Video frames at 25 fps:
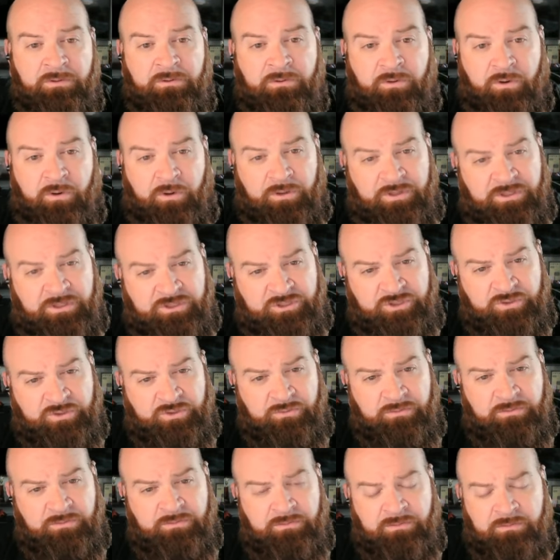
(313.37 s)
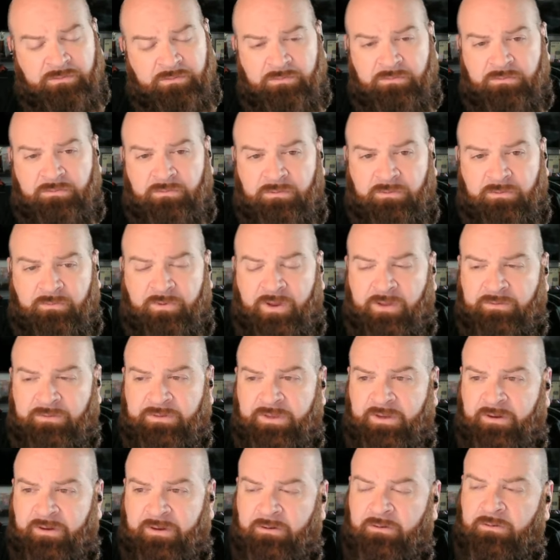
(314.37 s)
early June, around
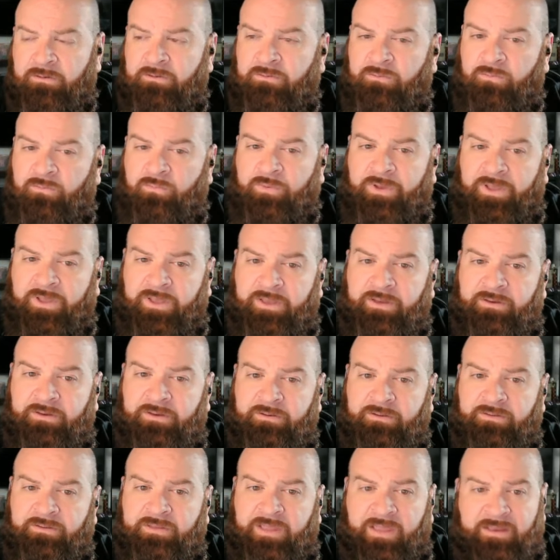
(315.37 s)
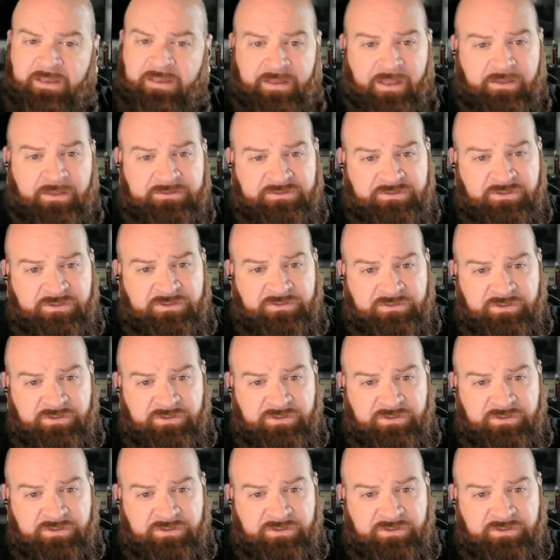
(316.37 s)
there when they announced the,